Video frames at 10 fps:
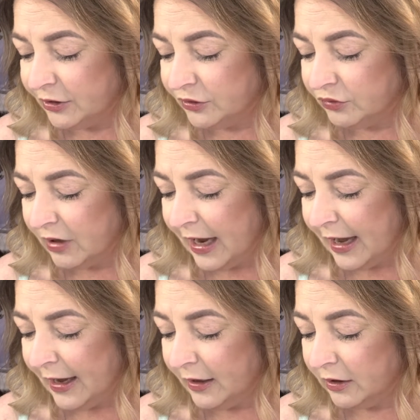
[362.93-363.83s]

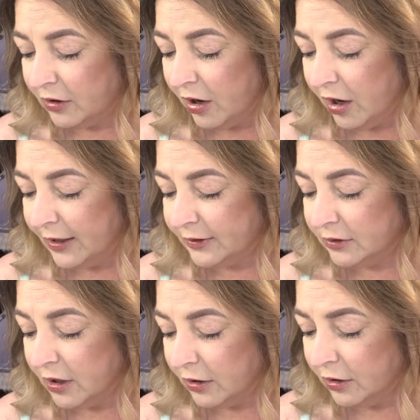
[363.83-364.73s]
dry
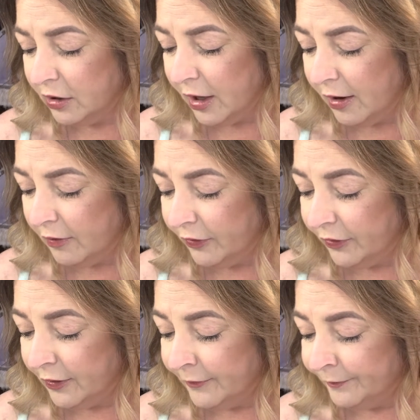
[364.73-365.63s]
cotton
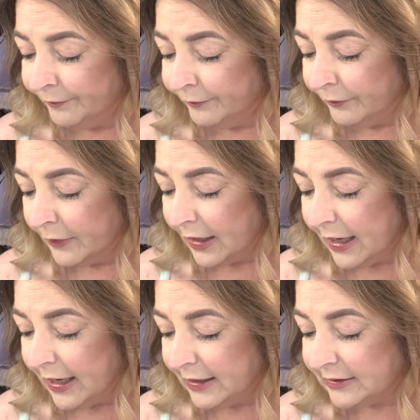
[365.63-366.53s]
cloth
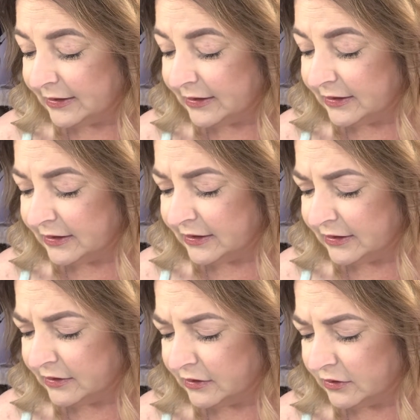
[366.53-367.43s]
and
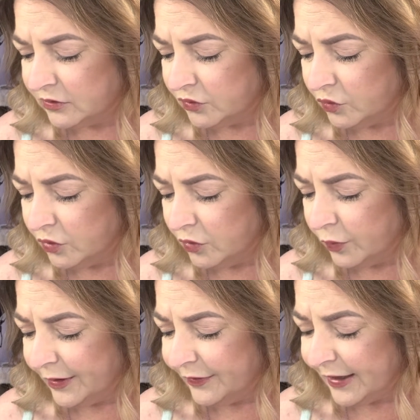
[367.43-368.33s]
store
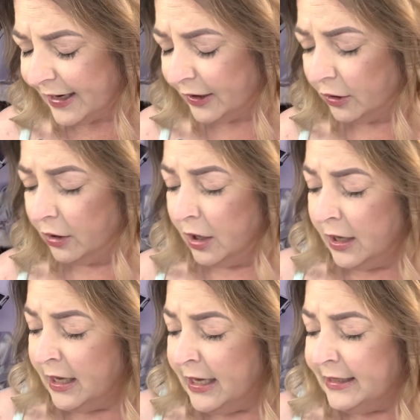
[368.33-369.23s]
with care.
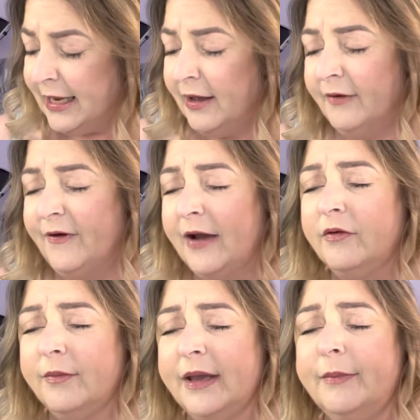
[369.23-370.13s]
Now, if I
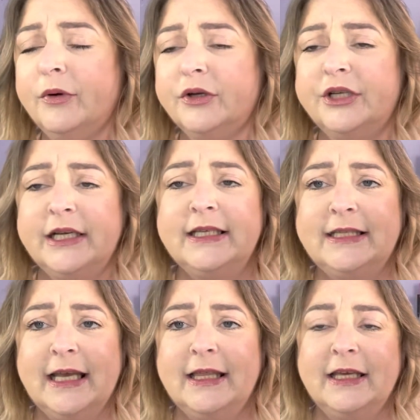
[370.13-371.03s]
remember, she
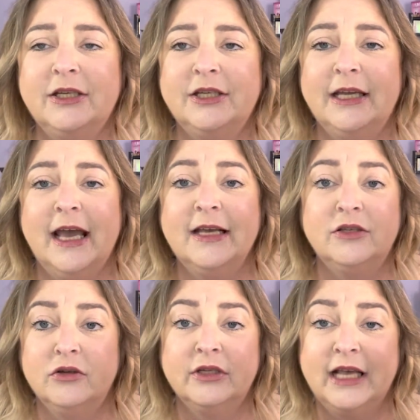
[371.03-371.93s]
said that she
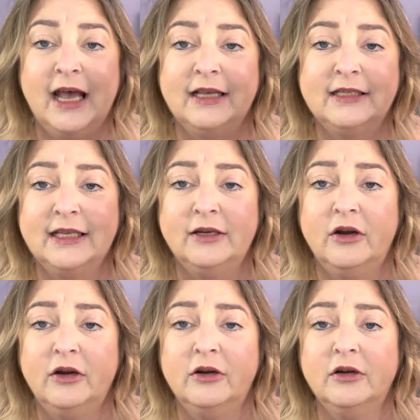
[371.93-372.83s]
exercised in
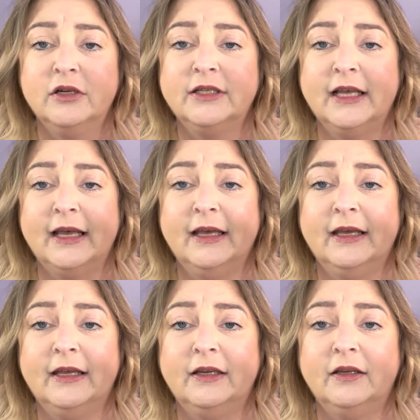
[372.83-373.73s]
hers
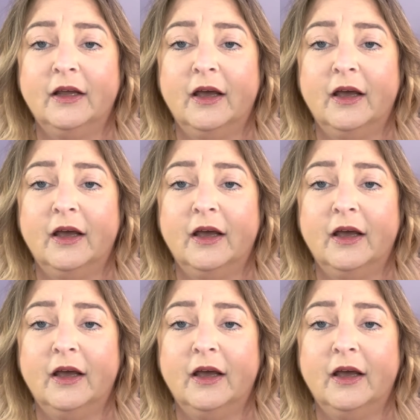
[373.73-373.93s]
and